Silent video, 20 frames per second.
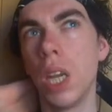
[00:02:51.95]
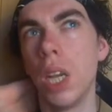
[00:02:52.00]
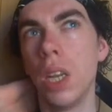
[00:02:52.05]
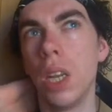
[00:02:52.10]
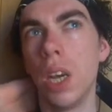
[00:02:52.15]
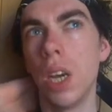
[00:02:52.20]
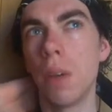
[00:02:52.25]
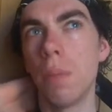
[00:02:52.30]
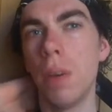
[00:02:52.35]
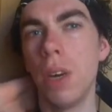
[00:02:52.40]

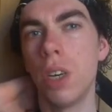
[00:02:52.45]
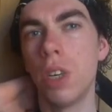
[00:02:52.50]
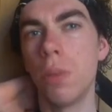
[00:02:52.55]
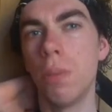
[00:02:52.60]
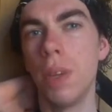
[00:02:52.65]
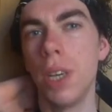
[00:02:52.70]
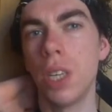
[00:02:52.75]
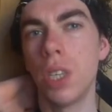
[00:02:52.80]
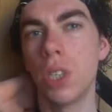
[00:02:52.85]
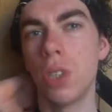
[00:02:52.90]
Like Malcolm
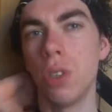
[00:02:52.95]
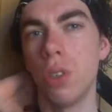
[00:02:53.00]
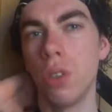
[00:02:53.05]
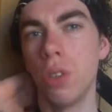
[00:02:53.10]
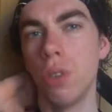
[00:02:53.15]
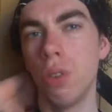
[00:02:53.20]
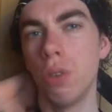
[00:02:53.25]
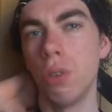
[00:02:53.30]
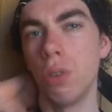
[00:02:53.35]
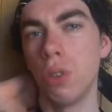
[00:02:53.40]
X
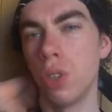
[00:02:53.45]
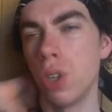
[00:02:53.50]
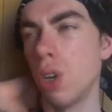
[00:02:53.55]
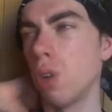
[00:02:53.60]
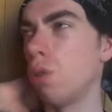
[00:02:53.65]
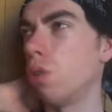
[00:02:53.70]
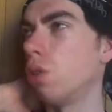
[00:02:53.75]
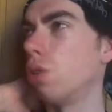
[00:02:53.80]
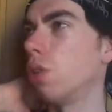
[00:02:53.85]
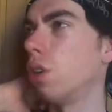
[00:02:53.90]

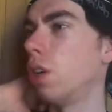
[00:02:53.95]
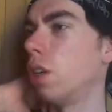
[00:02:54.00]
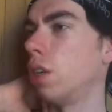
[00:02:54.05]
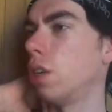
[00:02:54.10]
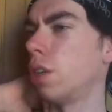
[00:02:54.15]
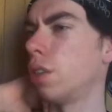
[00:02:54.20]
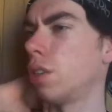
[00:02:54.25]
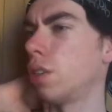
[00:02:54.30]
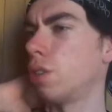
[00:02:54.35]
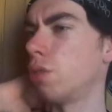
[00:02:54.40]
also
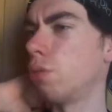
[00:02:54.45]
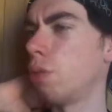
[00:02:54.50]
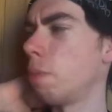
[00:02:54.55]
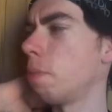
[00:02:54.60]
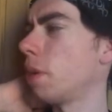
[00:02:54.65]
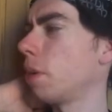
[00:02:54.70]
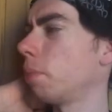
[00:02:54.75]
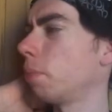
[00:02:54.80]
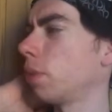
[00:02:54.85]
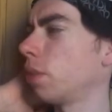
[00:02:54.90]

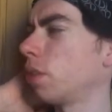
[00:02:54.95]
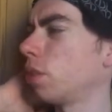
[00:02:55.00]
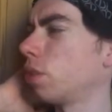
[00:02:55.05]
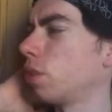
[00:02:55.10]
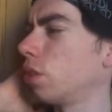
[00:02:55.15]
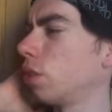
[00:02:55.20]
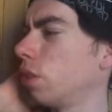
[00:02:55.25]
remembered,